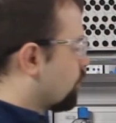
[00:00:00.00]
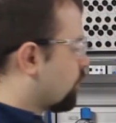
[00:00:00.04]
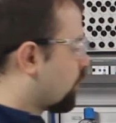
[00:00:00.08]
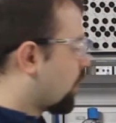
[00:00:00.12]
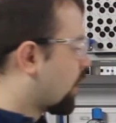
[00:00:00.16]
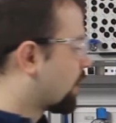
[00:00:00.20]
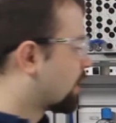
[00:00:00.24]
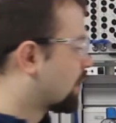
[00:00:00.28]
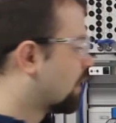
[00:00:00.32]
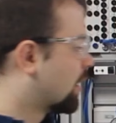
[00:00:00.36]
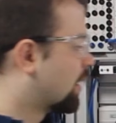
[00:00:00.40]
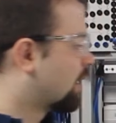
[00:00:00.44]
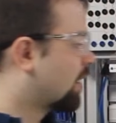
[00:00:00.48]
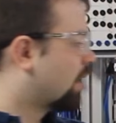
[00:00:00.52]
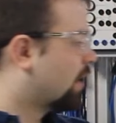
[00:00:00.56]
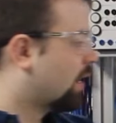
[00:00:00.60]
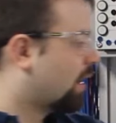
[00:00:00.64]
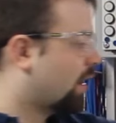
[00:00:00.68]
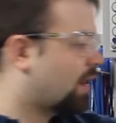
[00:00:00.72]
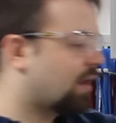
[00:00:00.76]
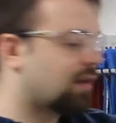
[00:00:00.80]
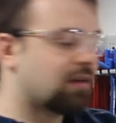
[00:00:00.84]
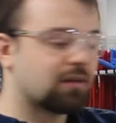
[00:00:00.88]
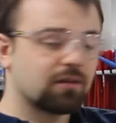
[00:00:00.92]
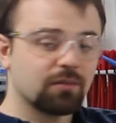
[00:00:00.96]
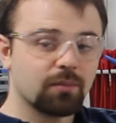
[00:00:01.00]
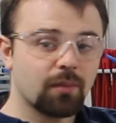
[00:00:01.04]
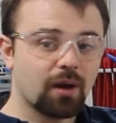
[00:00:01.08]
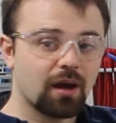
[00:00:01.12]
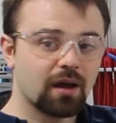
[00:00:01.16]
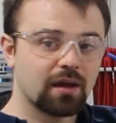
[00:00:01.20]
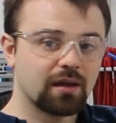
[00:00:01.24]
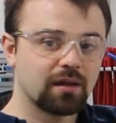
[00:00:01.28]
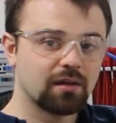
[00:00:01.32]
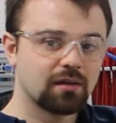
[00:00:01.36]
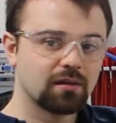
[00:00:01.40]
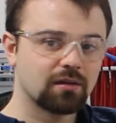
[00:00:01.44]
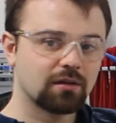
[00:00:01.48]
finally into
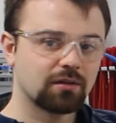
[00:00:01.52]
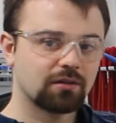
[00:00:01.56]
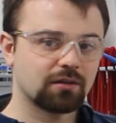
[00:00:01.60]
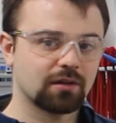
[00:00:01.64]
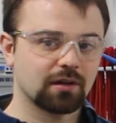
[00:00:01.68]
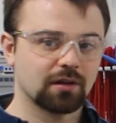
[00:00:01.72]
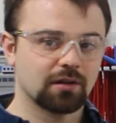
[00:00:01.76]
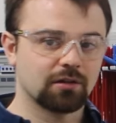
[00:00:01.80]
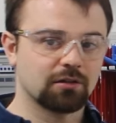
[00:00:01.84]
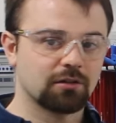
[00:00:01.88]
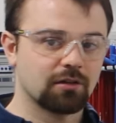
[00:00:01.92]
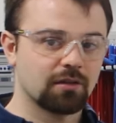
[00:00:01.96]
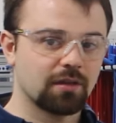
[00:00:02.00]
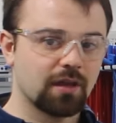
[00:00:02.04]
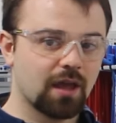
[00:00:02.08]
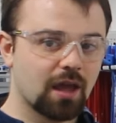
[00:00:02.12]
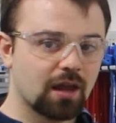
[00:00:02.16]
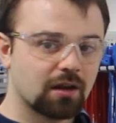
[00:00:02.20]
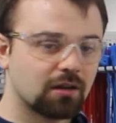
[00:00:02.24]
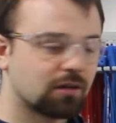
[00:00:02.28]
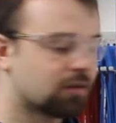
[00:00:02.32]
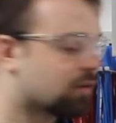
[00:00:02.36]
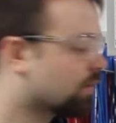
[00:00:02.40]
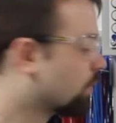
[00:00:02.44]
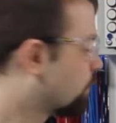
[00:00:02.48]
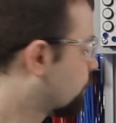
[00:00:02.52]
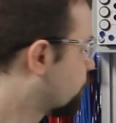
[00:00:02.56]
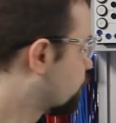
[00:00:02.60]
my cylinder at the end.